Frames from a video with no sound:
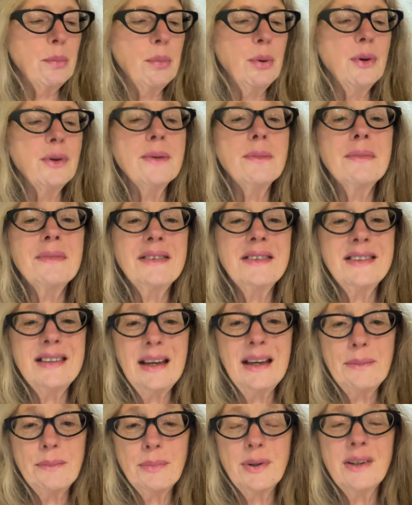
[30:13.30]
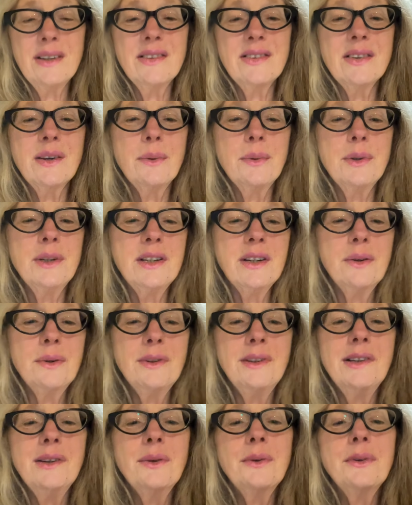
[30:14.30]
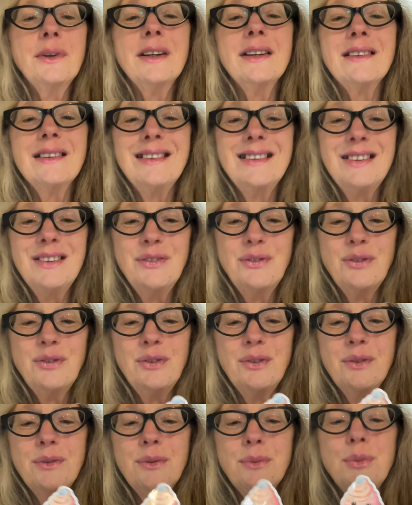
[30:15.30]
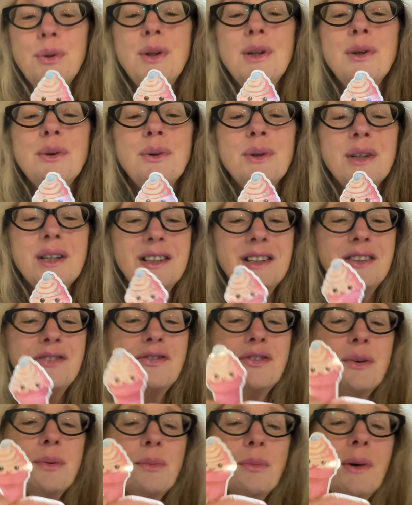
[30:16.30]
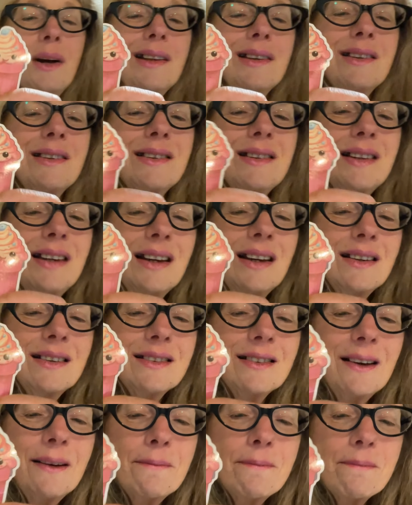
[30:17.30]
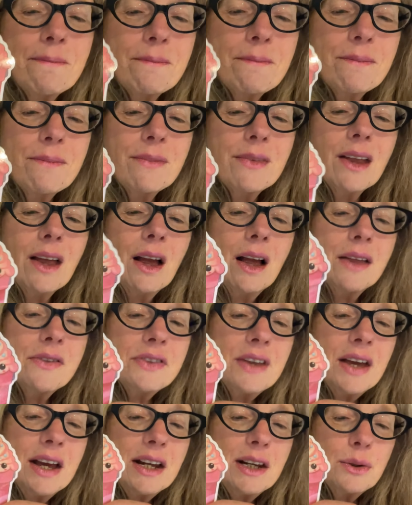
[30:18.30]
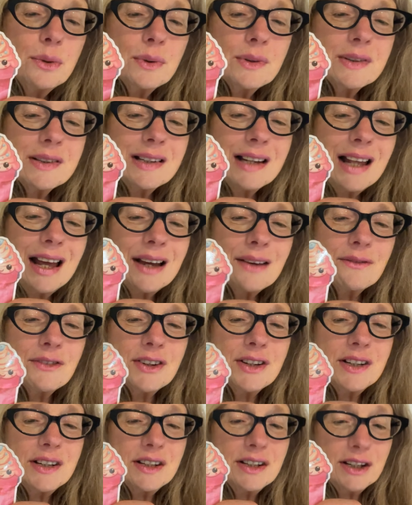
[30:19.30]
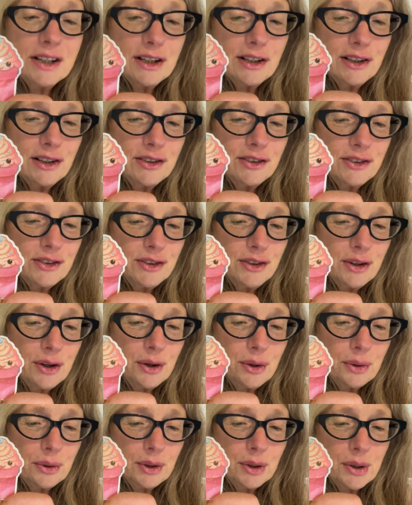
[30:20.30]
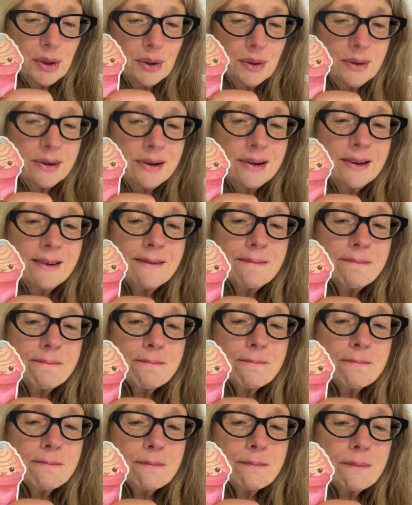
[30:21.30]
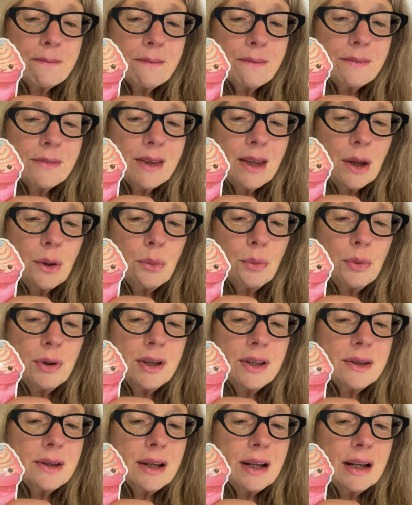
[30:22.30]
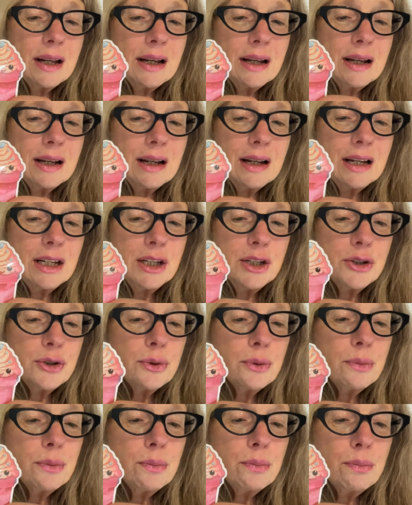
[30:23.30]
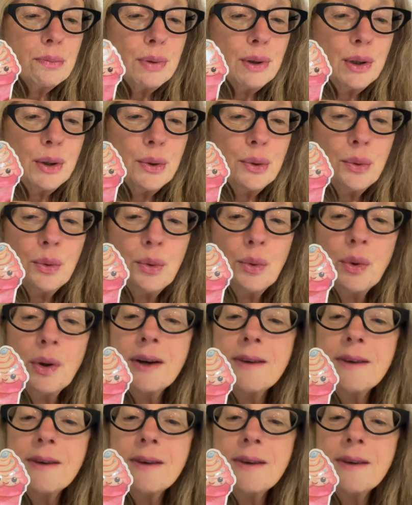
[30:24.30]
put them separate so we don't look at we look at different ones next time. That looks like vanilla snow cone with little blue,